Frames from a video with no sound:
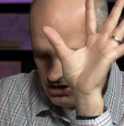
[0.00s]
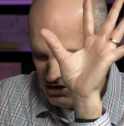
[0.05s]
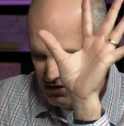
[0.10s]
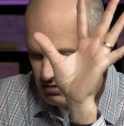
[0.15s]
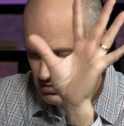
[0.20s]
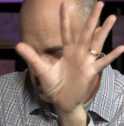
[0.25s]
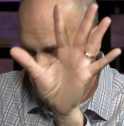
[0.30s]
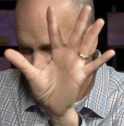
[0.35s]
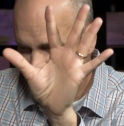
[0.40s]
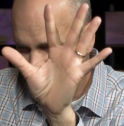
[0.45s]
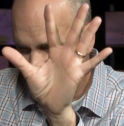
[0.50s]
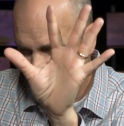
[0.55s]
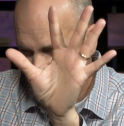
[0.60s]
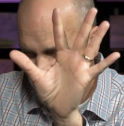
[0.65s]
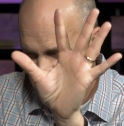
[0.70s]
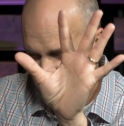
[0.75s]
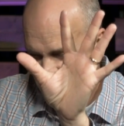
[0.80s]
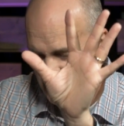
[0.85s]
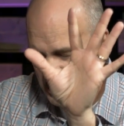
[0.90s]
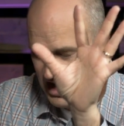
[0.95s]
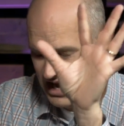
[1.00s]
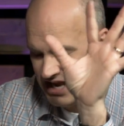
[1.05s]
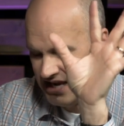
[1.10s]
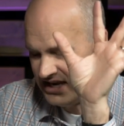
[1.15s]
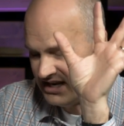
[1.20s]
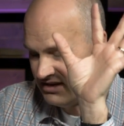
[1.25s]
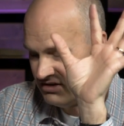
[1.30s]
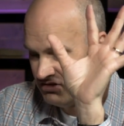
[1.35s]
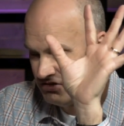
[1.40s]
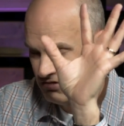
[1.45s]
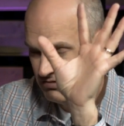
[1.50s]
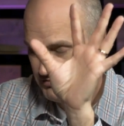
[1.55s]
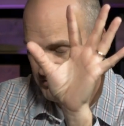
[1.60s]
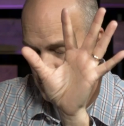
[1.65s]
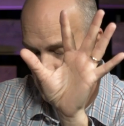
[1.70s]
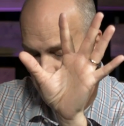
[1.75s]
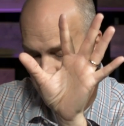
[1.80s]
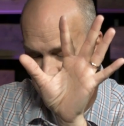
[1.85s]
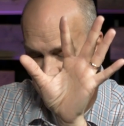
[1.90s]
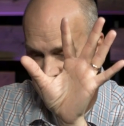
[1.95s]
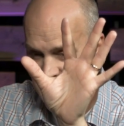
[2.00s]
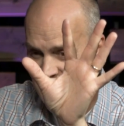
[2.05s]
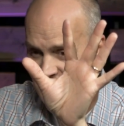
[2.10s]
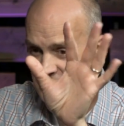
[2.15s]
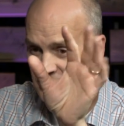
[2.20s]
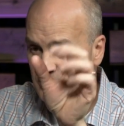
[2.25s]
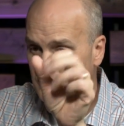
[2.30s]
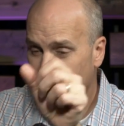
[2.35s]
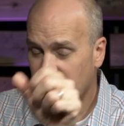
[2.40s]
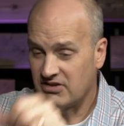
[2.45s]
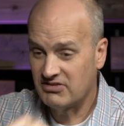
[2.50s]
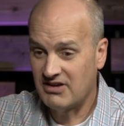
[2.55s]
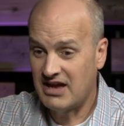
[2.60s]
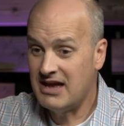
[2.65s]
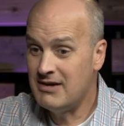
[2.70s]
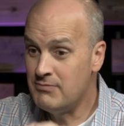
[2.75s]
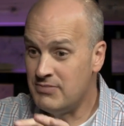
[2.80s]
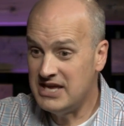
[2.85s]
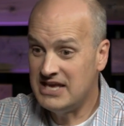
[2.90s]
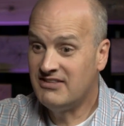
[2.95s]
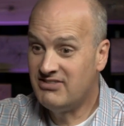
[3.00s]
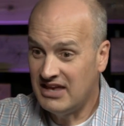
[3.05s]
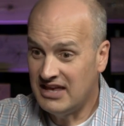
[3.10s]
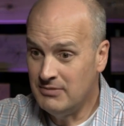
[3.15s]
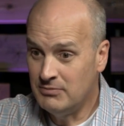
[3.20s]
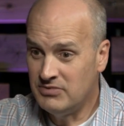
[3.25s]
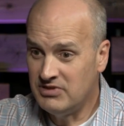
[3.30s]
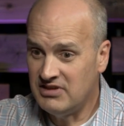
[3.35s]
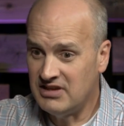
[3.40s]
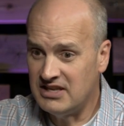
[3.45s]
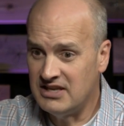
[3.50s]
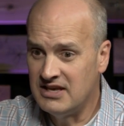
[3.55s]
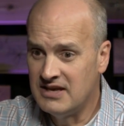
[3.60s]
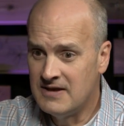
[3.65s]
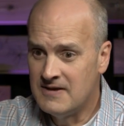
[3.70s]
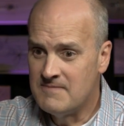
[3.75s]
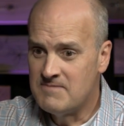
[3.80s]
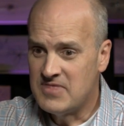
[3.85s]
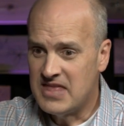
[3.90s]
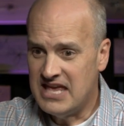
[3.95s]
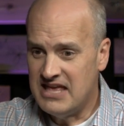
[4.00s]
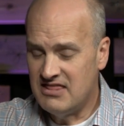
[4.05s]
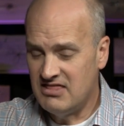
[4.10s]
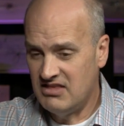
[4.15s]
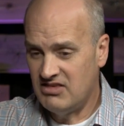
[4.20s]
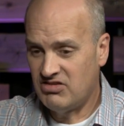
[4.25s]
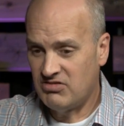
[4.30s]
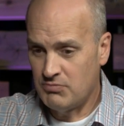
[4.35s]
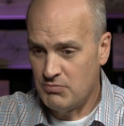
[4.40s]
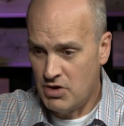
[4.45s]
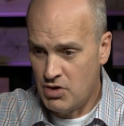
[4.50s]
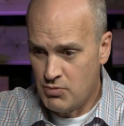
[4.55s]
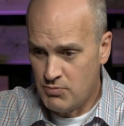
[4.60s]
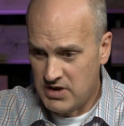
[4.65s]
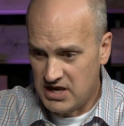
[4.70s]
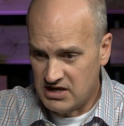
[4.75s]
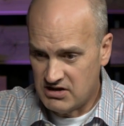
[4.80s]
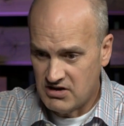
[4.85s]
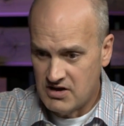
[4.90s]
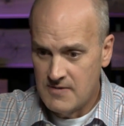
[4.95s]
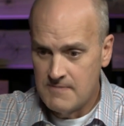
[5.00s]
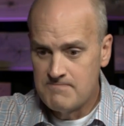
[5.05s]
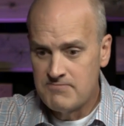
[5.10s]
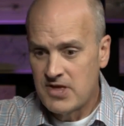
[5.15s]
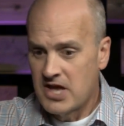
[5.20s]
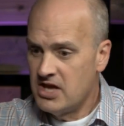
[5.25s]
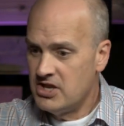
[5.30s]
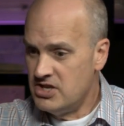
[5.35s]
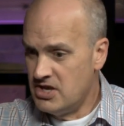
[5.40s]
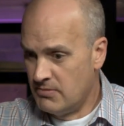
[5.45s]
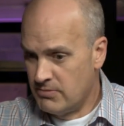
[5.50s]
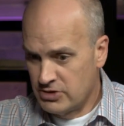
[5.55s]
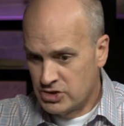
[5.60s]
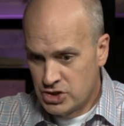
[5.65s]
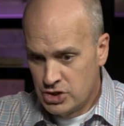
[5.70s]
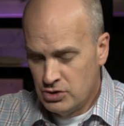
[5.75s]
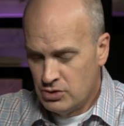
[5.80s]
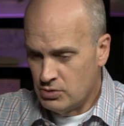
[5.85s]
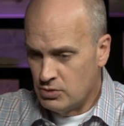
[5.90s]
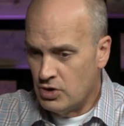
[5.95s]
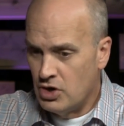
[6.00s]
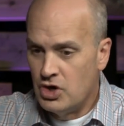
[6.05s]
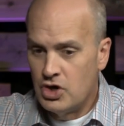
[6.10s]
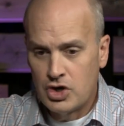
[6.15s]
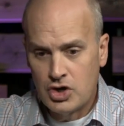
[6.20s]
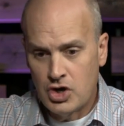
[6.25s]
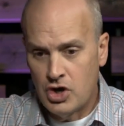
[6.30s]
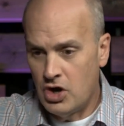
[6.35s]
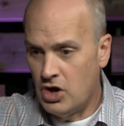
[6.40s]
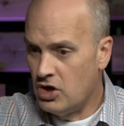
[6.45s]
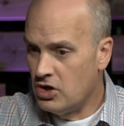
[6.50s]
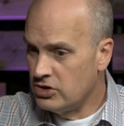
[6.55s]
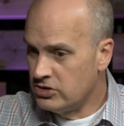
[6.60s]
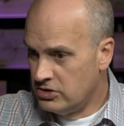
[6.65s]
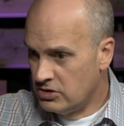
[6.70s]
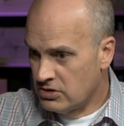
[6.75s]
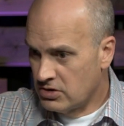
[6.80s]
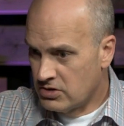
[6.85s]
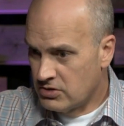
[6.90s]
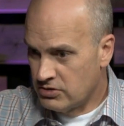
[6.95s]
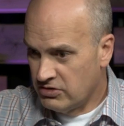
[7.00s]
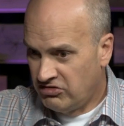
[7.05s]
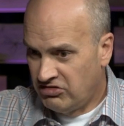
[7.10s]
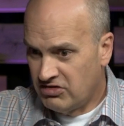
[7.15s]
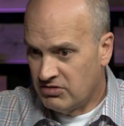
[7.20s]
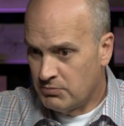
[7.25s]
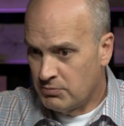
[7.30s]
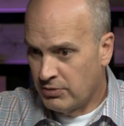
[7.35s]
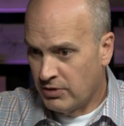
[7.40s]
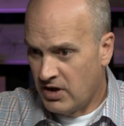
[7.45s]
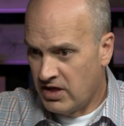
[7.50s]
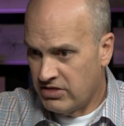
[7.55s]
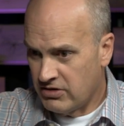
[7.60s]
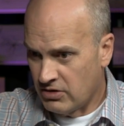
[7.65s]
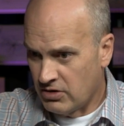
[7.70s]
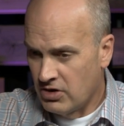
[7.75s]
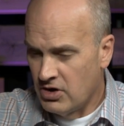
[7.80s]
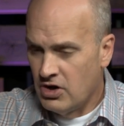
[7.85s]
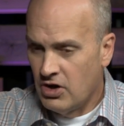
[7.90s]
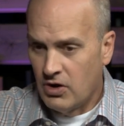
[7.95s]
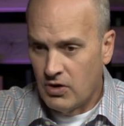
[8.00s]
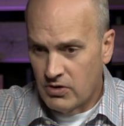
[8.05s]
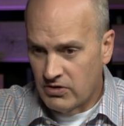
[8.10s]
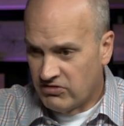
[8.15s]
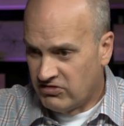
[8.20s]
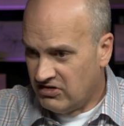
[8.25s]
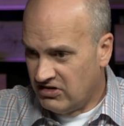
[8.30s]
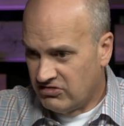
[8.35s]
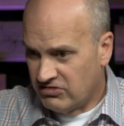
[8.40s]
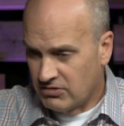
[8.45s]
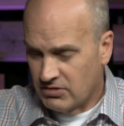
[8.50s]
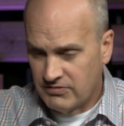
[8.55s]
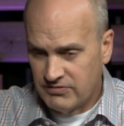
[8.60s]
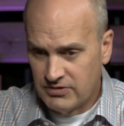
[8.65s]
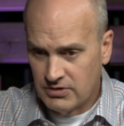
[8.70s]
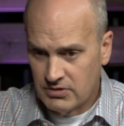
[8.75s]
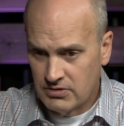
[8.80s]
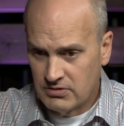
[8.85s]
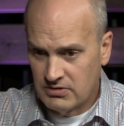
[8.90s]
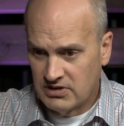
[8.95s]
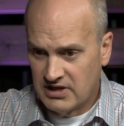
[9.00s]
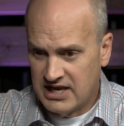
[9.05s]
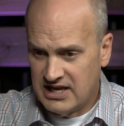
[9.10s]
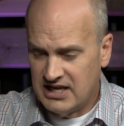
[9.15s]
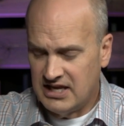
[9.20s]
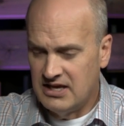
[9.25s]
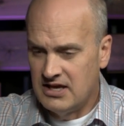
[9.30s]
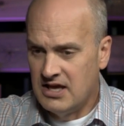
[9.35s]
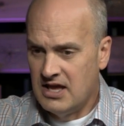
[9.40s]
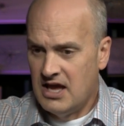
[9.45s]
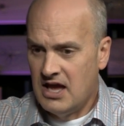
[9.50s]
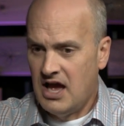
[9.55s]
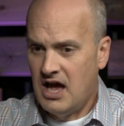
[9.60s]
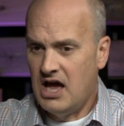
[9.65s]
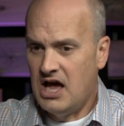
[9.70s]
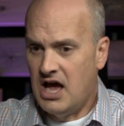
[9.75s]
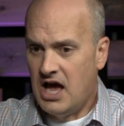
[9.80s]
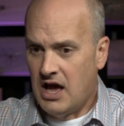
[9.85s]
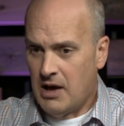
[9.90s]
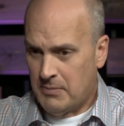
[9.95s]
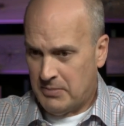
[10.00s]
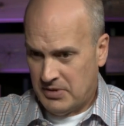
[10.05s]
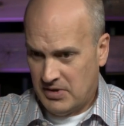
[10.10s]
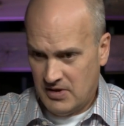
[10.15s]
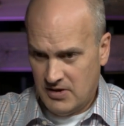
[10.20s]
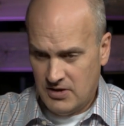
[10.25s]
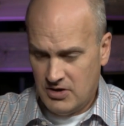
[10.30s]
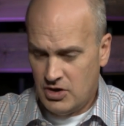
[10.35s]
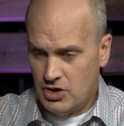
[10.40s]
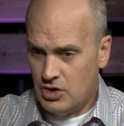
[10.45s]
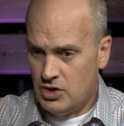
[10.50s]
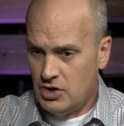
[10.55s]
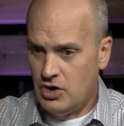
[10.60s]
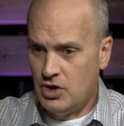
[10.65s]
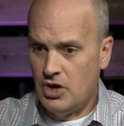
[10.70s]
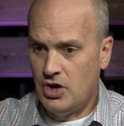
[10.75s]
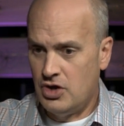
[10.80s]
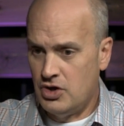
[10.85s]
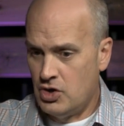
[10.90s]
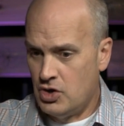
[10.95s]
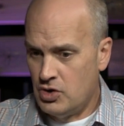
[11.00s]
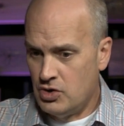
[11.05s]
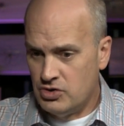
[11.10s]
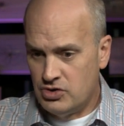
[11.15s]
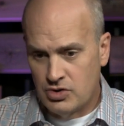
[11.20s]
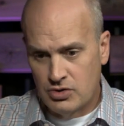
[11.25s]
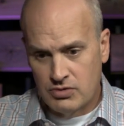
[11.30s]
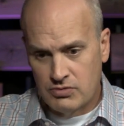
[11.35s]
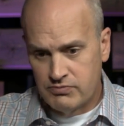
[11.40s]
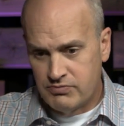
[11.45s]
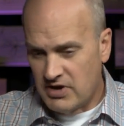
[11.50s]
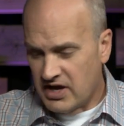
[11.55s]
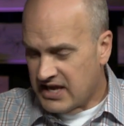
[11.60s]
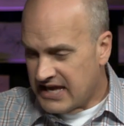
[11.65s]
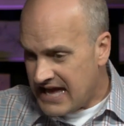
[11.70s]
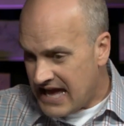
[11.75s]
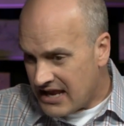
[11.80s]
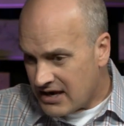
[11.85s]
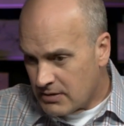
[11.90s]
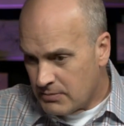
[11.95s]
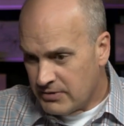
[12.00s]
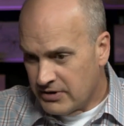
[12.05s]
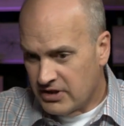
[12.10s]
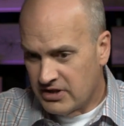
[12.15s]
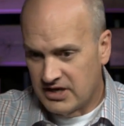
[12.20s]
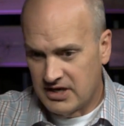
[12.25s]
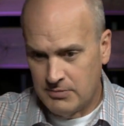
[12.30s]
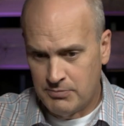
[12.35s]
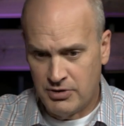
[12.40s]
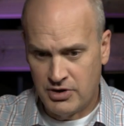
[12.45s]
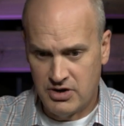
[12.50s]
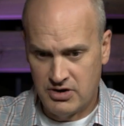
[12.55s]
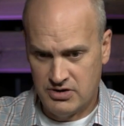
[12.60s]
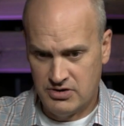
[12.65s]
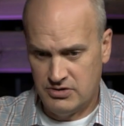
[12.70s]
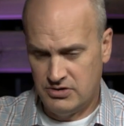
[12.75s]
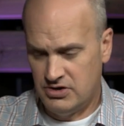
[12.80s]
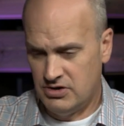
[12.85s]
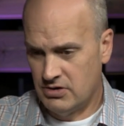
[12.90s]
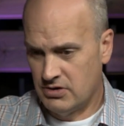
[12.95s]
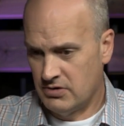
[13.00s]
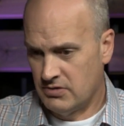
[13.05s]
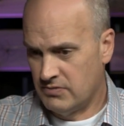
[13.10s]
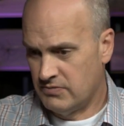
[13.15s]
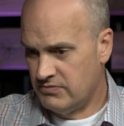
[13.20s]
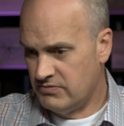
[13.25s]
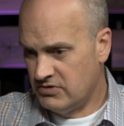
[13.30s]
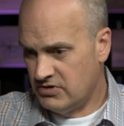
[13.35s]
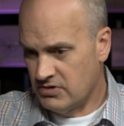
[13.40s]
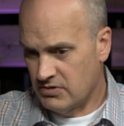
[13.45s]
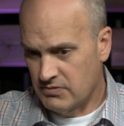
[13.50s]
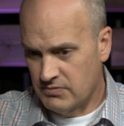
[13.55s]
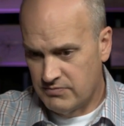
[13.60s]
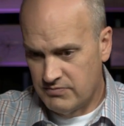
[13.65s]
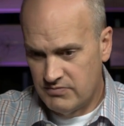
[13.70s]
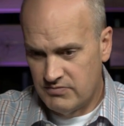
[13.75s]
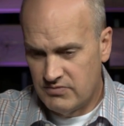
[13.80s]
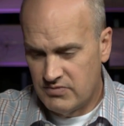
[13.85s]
your grace. I need your fortification because I'm being tempted in this moment. Number two, call your Christian brother or sister, if you're a lady, up. Uh, your accountability partner, your, your